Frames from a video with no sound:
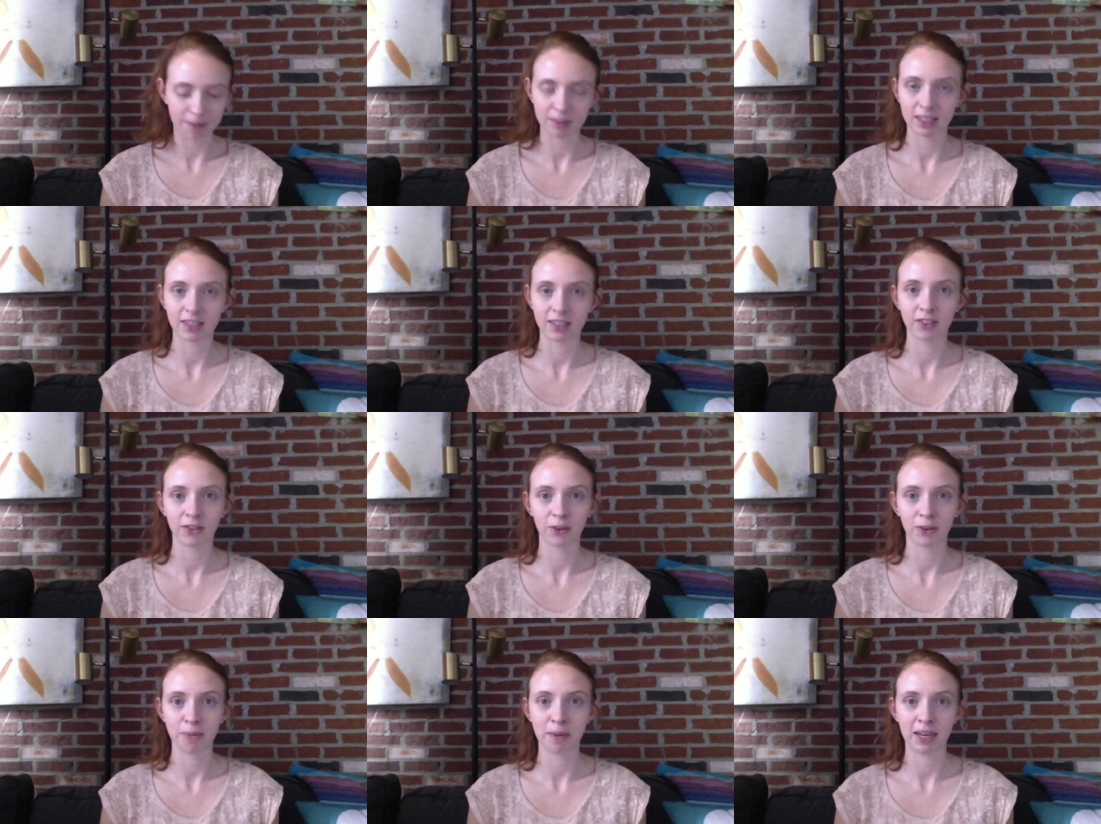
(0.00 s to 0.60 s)
This
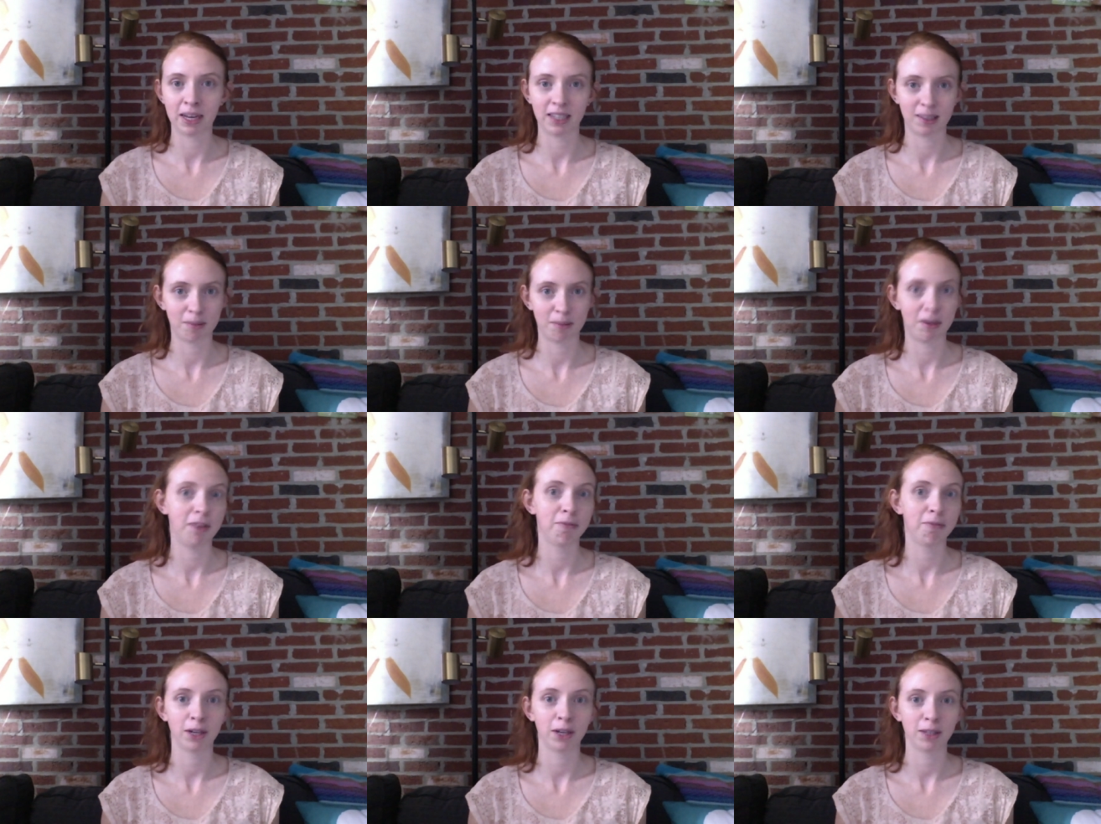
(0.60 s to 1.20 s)
reminds me
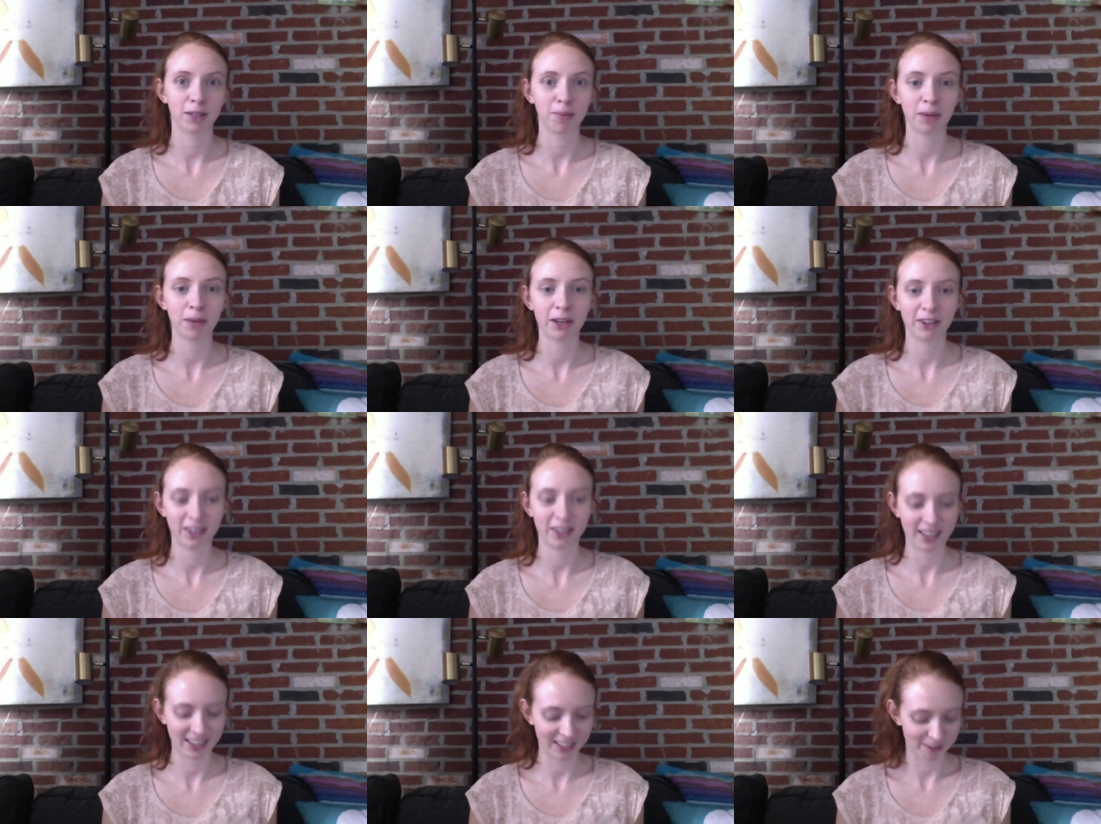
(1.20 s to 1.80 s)
of
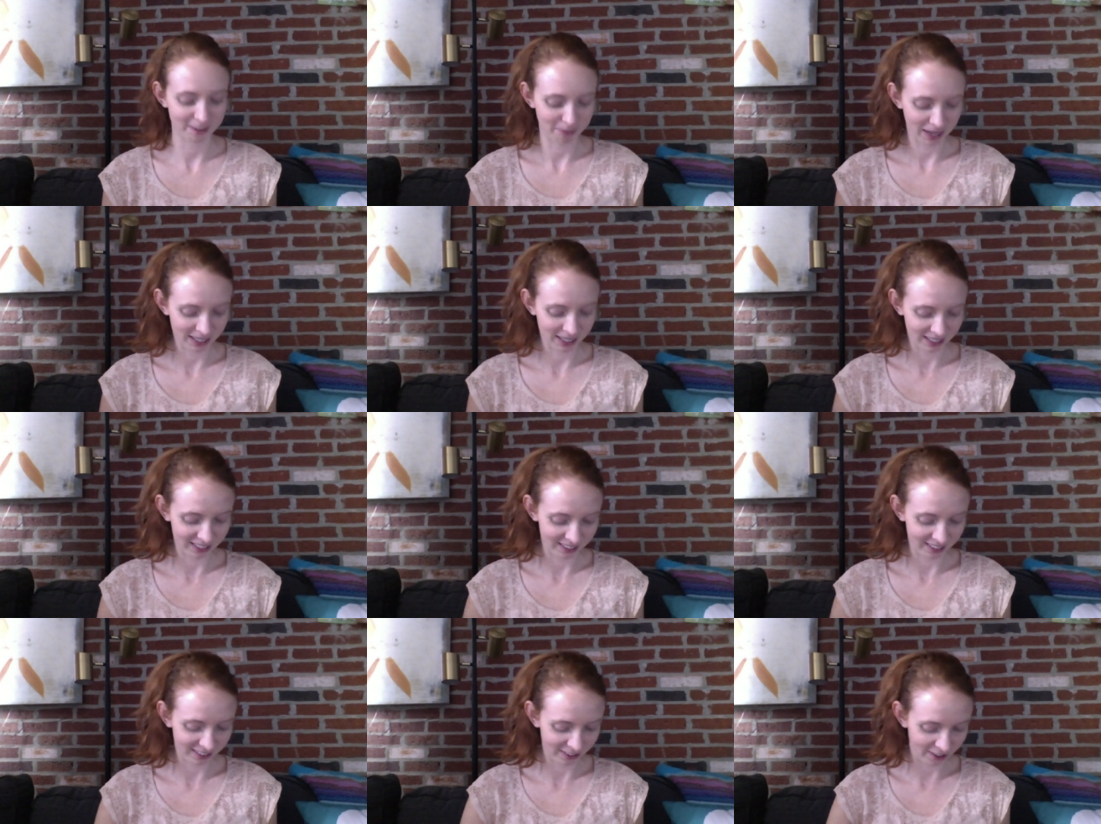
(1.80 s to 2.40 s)
prosperity and
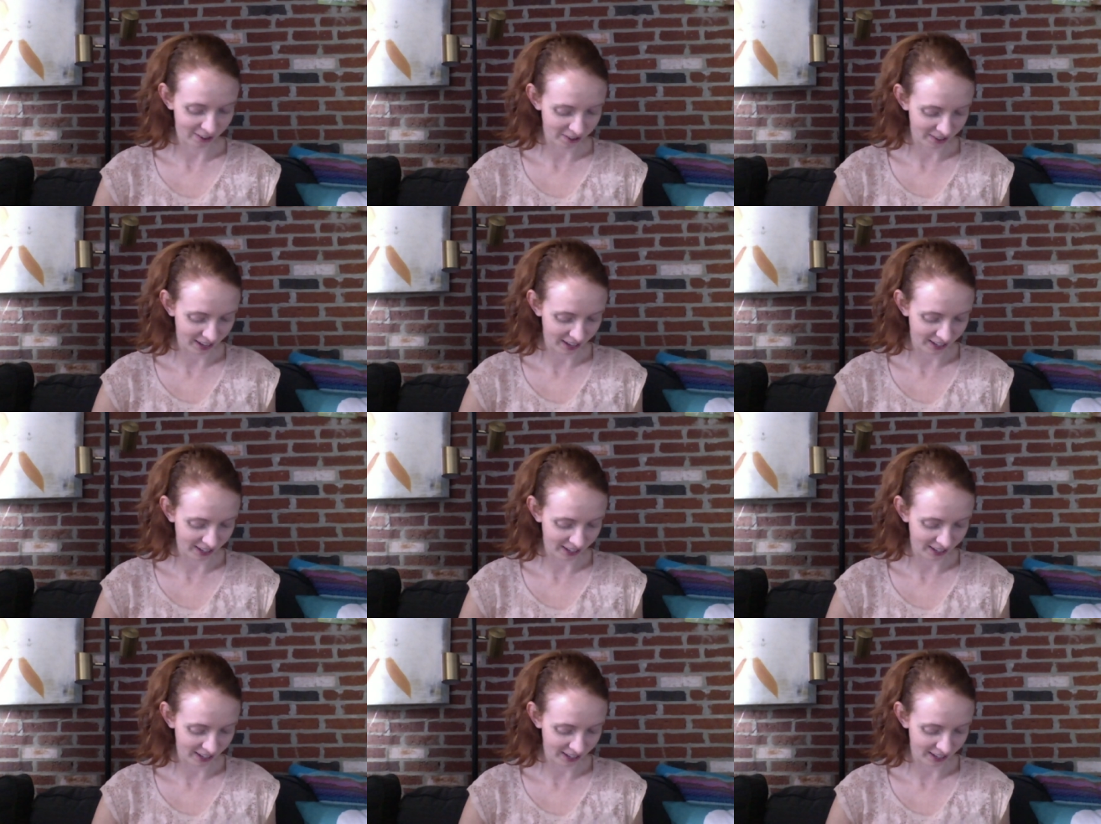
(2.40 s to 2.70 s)
abundance and all